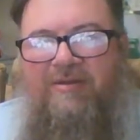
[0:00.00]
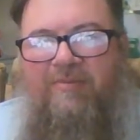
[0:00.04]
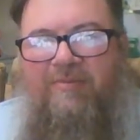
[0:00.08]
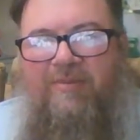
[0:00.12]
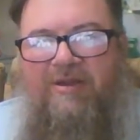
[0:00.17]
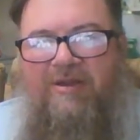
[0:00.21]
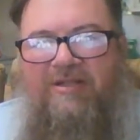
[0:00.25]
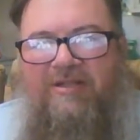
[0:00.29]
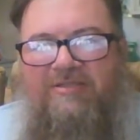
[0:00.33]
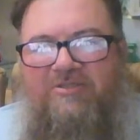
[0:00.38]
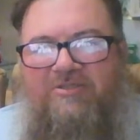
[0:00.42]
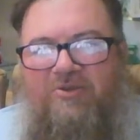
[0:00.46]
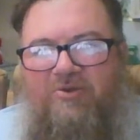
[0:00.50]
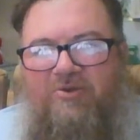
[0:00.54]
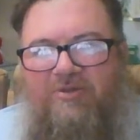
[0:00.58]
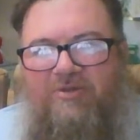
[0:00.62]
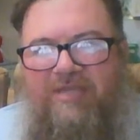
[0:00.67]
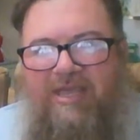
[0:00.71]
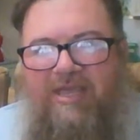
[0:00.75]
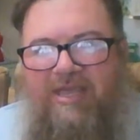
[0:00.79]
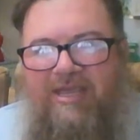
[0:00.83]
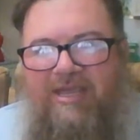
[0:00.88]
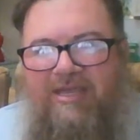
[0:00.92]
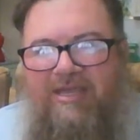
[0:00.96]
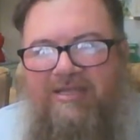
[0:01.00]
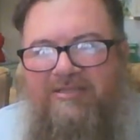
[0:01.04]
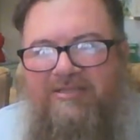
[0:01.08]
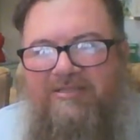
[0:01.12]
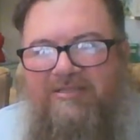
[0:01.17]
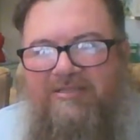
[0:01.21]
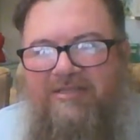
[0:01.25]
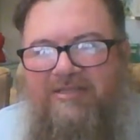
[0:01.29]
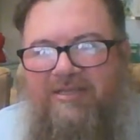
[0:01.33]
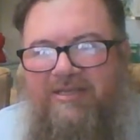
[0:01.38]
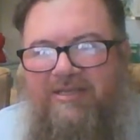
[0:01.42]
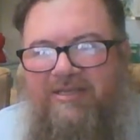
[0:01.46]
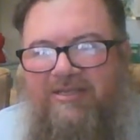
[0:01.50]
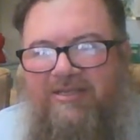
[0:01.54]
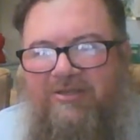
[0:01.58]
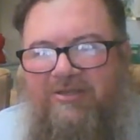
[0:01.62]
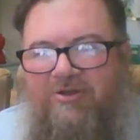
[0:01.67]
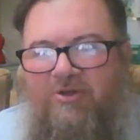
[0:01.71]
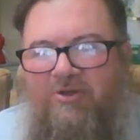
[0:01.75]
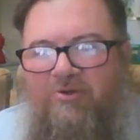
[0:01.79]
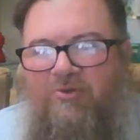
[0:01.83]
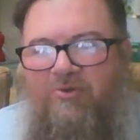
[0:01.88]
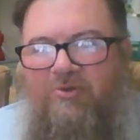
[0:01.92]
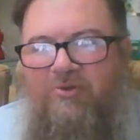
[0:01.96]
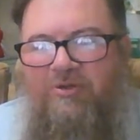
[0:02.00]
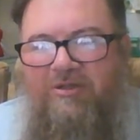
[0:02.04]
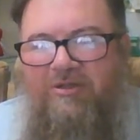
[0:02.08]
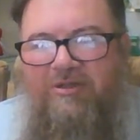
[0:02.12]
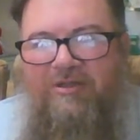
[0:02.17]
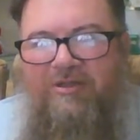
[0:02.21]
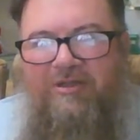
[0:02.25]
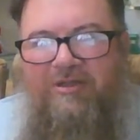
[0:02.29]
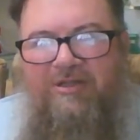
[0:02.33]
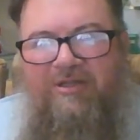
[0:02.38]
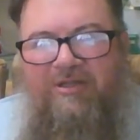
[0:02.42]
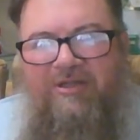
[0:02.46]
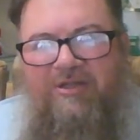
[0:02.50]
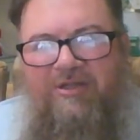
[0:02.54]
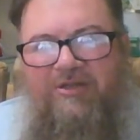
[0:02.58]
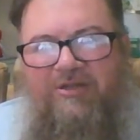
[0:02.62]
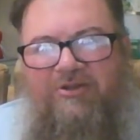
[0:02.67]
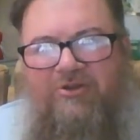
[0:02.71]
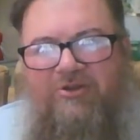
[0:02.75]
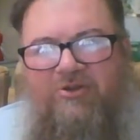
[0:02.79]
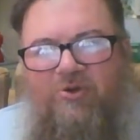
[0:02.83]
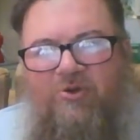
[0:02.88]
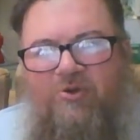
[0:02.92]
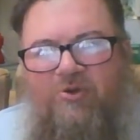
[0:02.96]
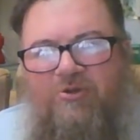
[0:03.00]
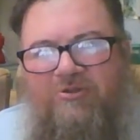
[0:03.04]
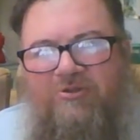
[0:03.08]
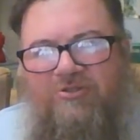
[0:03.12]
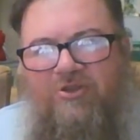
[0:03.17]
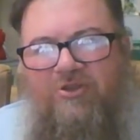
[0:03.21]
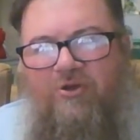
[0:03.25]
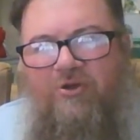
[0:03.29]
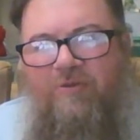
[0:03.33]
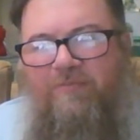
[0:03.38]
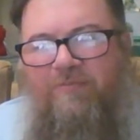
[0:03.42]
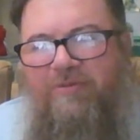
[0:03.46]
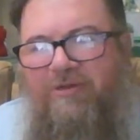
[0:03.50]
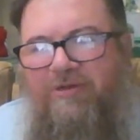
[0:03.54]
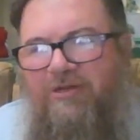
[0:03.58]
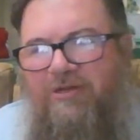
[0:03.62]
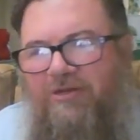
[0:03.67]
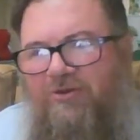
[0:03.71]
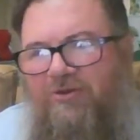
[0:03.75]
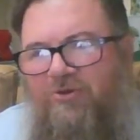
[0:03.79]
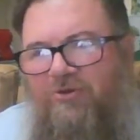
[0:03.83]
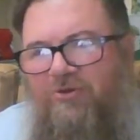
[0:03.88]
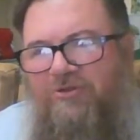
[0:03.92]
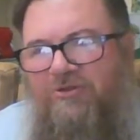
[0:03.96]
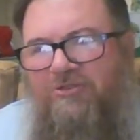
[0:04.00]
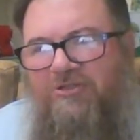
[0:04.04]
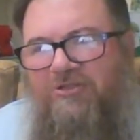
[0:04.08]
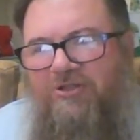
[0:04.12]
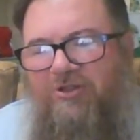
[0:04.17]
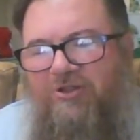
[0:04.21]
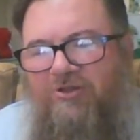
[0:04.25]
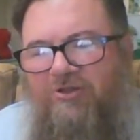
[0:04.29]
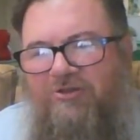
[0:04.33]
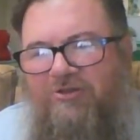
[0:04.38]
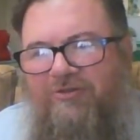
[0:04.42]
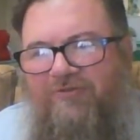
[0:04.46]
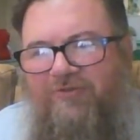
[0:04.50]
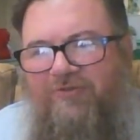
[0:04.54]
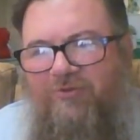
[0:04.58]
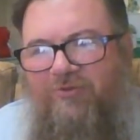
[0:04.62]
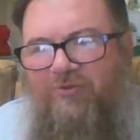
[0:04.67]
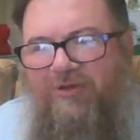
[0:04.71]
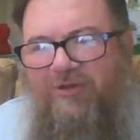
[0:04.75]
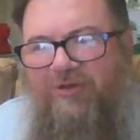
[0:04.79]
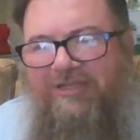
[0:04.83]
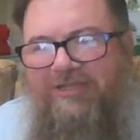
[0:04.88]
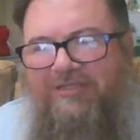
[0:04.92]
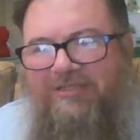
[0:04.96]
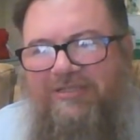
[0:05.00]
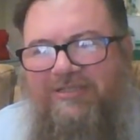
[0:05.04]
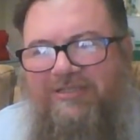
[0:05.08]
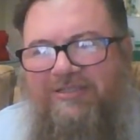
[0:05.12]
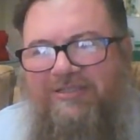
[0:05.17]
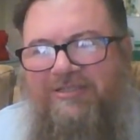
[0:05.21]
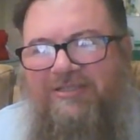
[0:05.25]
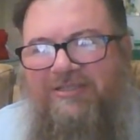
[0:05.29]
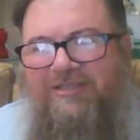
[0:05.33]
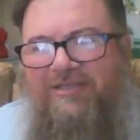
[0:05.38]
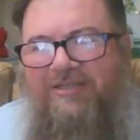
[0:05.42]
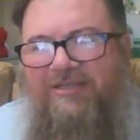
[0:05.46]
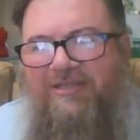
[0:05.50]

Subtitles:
but it's okay. It's doors open and doors close for reasons,